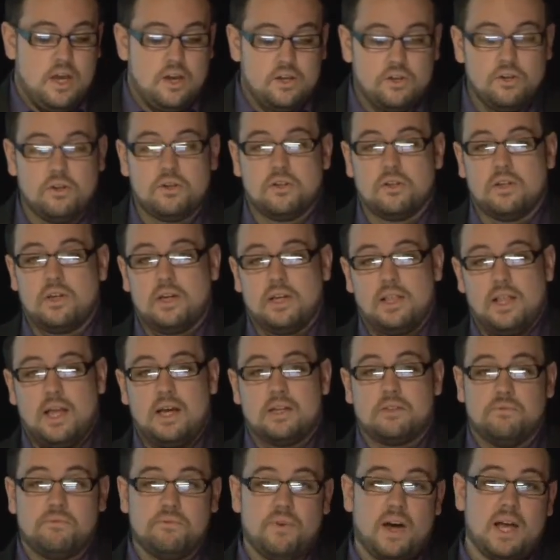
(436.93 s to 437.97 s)
you can
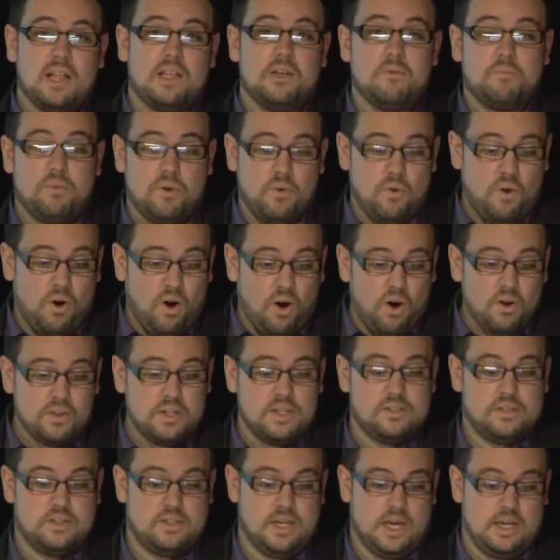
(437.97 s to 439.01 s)
collect valuable,
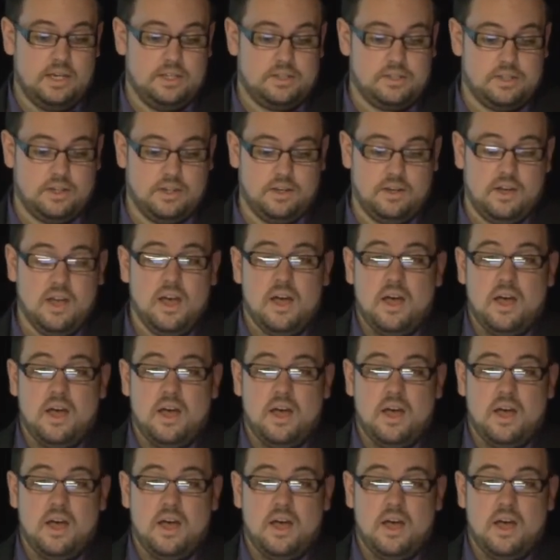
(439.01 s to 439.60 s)
honest data,